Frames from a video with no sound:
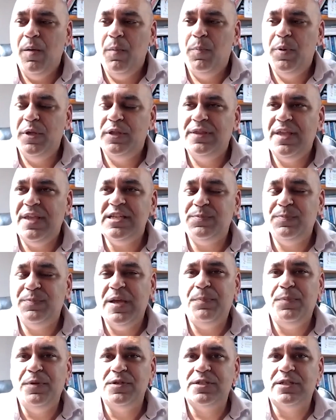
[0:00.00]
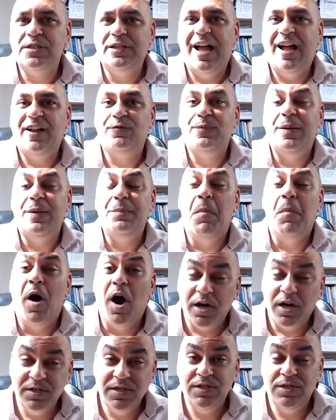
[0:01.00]
But these people still have to be
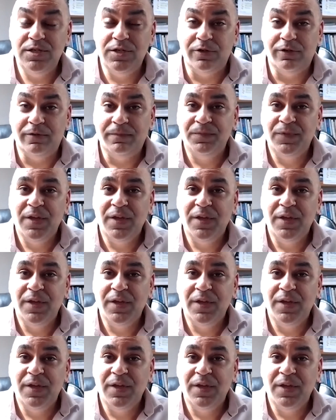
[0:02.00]
marketed to.